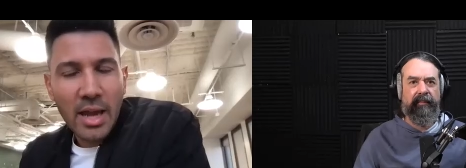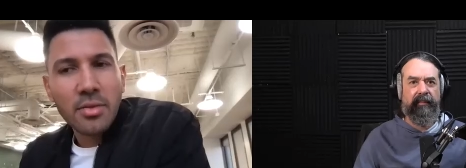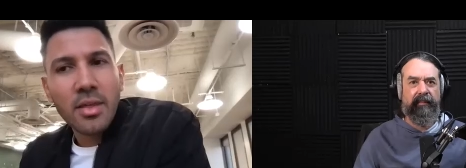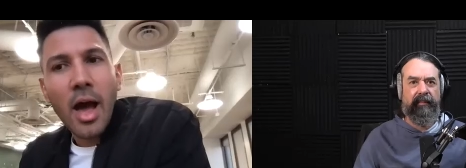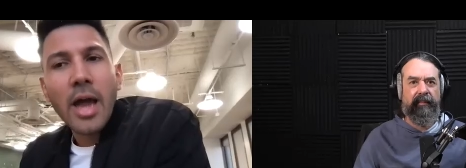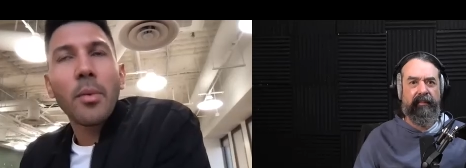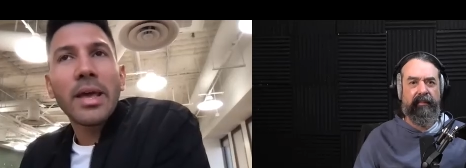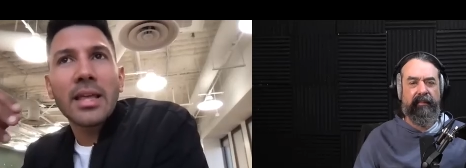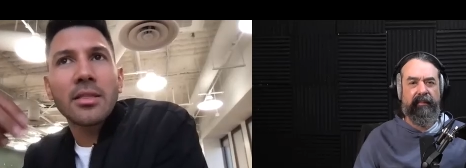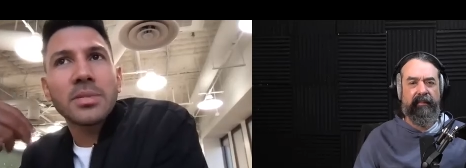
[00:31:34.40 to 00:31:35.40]
Speaker 1: did how do I
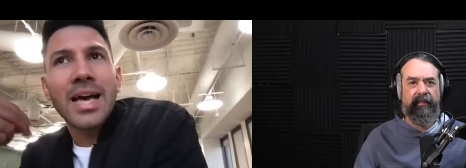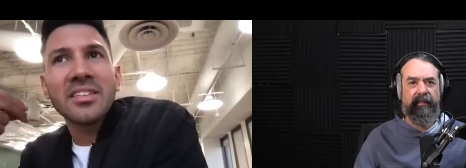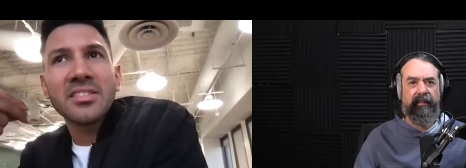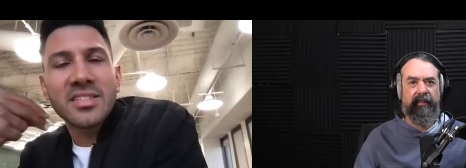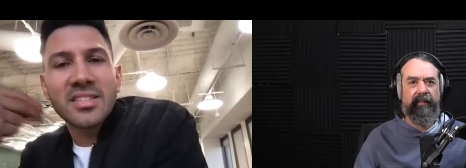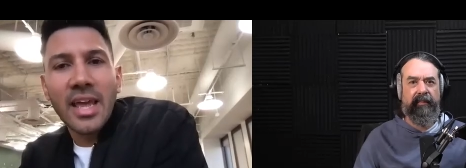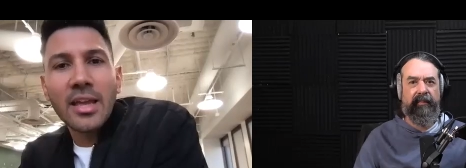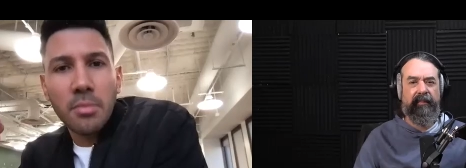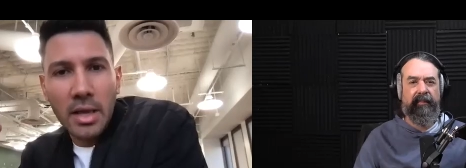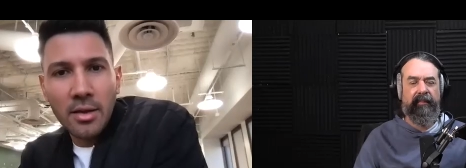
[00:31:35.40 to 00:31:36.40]
get them to
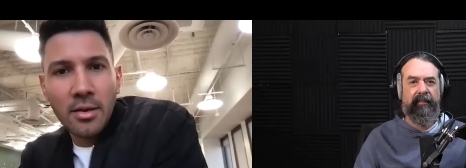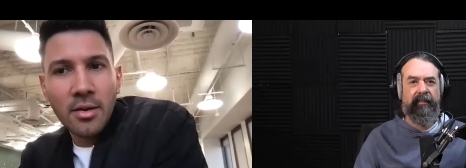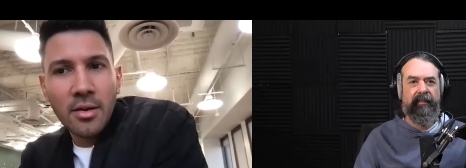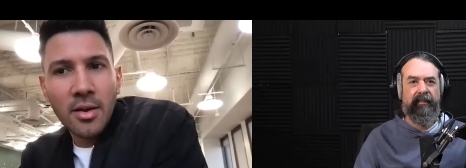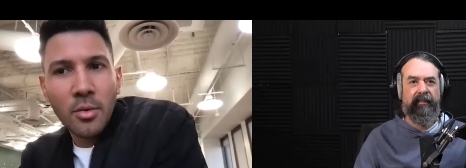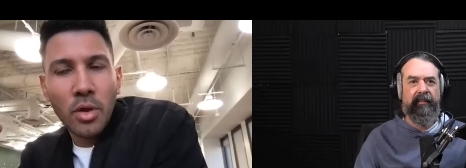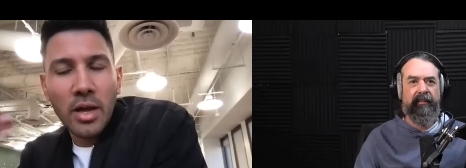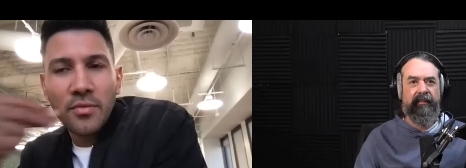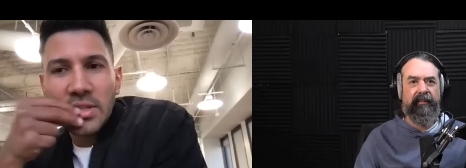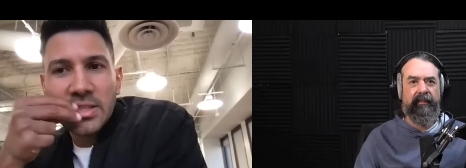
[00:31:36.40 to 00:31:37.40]
understand me? Well,
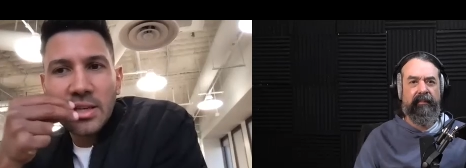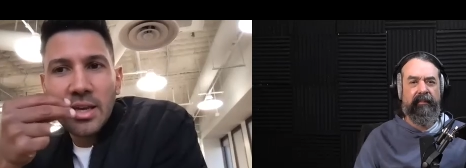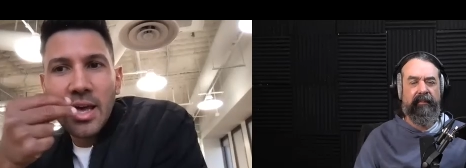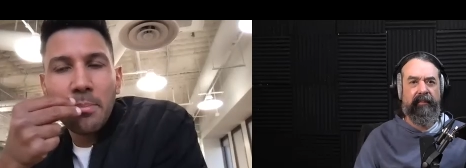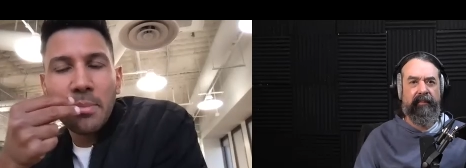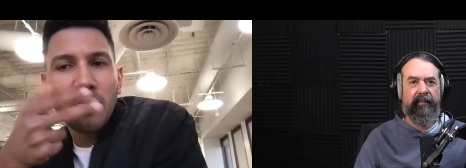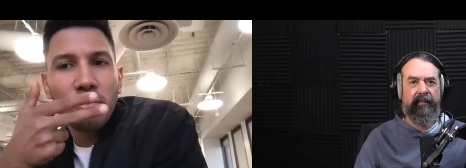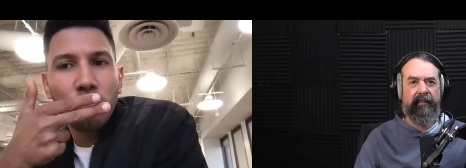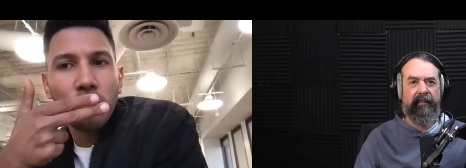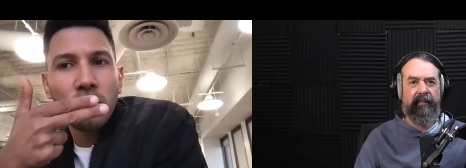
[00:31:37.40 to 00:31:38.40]
obviously it can't be
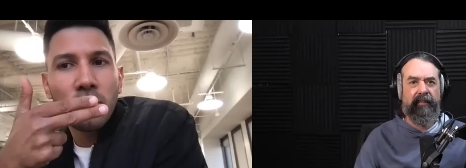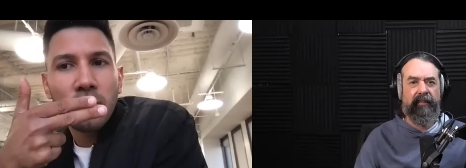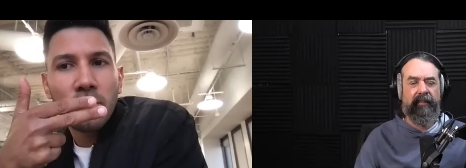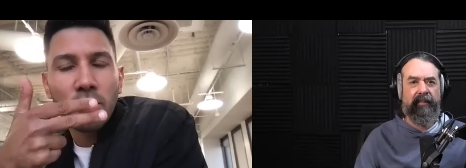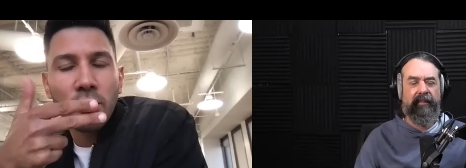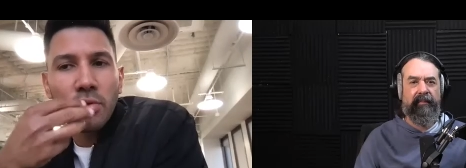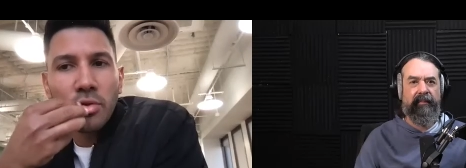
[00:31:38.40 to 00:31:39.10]
through through